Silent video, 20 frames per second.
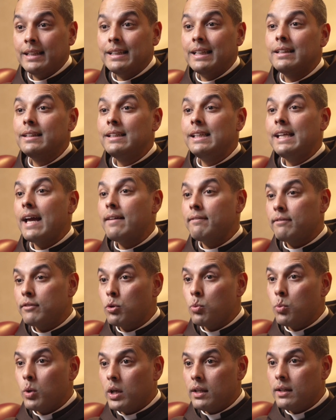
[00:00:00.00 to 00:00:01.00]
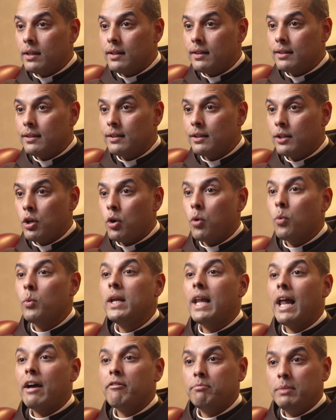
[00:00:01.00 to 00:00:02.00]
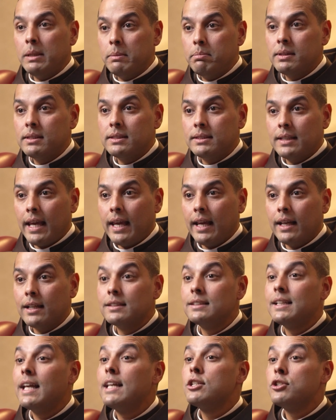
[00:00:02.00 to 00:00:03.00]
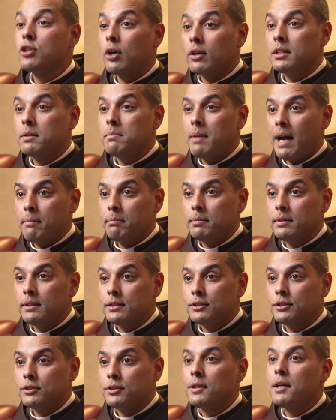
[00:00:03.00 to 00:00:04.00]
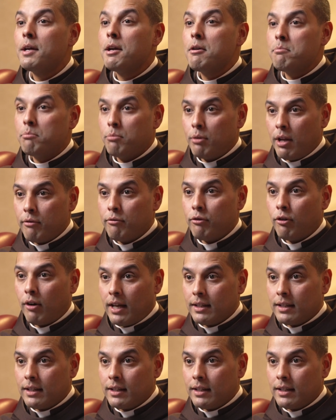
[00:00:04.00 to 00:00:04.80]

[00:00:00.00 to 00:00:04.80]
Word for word: Till the end of the world, we'll have people saying, "Saint John the Baptist, pray for